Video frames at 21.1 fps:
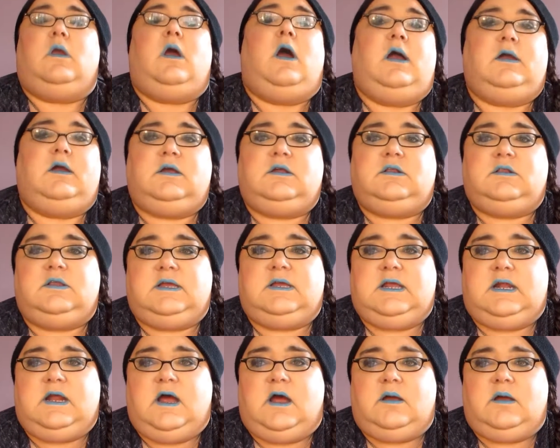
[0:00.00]
gonna look
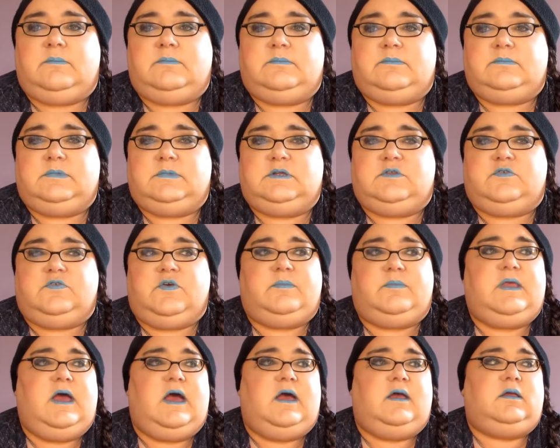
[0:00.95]
it up. It's from
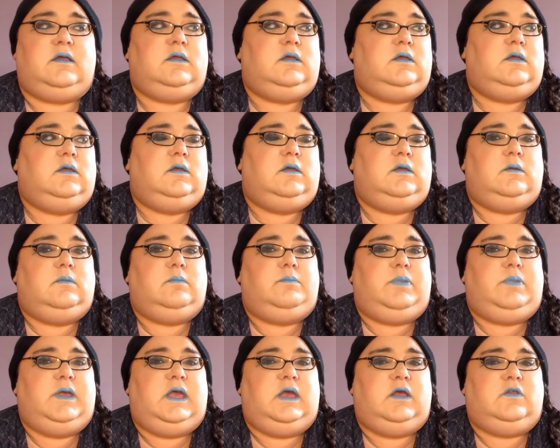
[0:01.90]
that
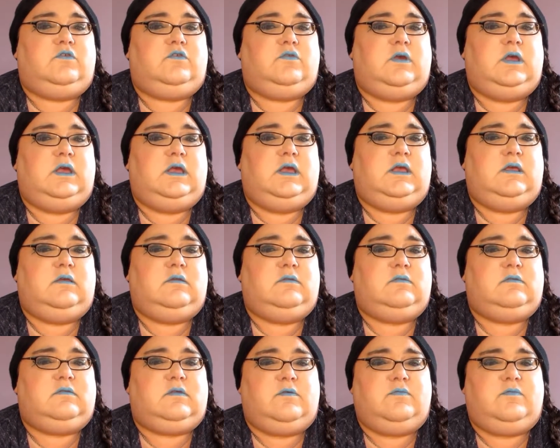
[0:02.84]
pantry
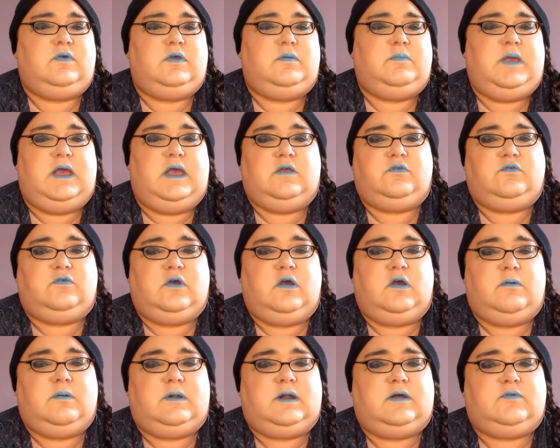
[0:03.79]

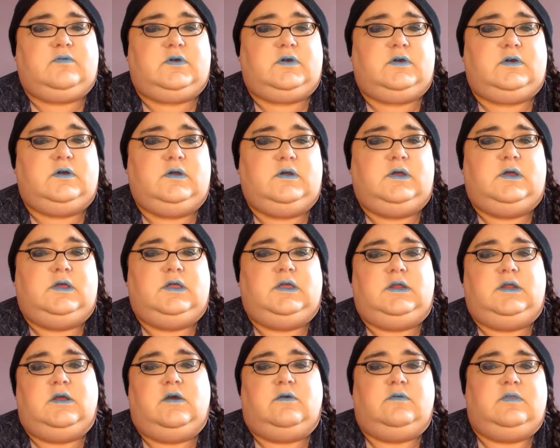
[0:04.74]
or whatever. You
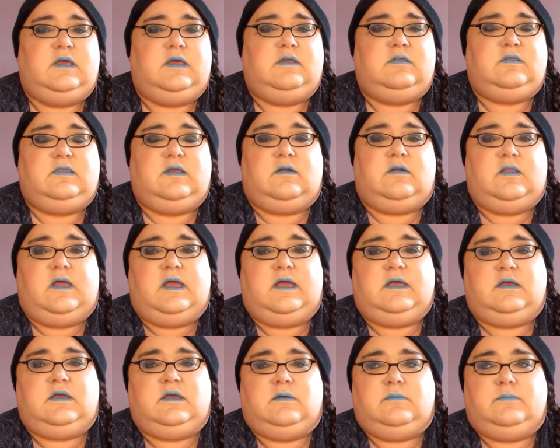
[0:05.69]
know, they're
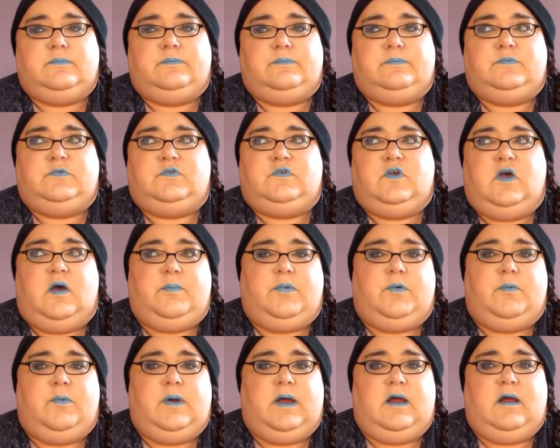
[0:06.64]
like
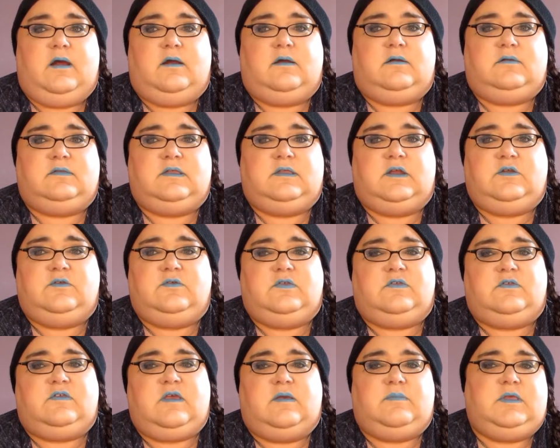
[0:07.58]
Tupperware. They do the
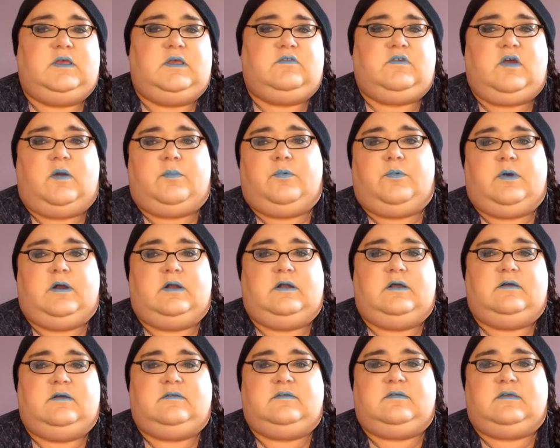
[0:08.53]
same thing Tupperware
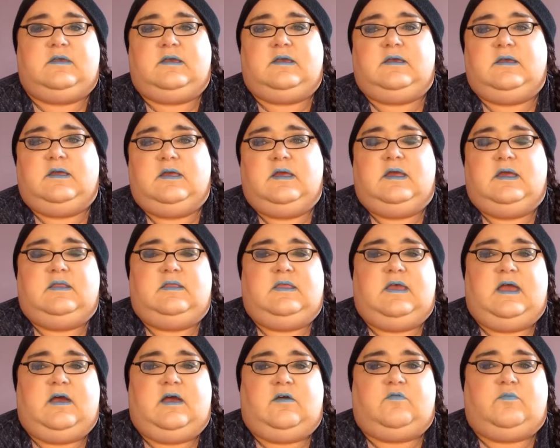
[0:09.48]
does. Like, they
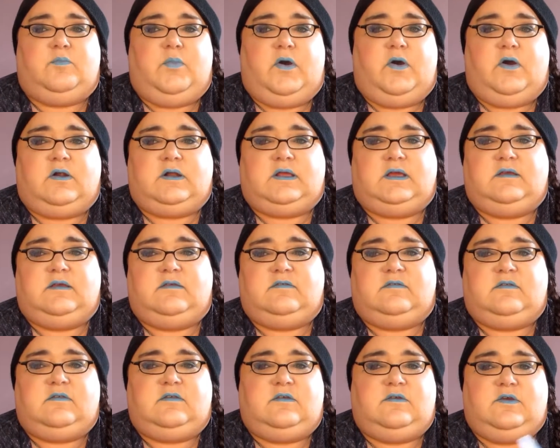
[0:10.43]
have
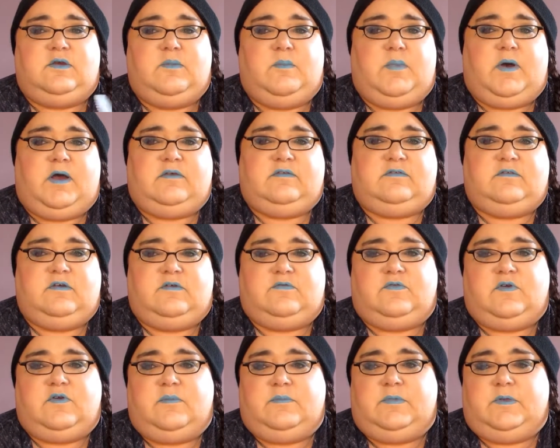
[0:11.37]
parties and you can buy stuff
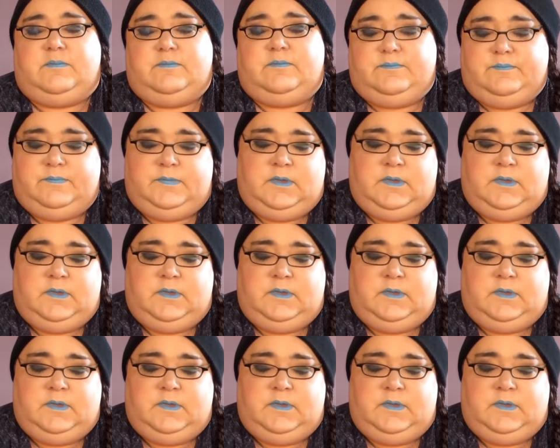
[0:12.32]
from them.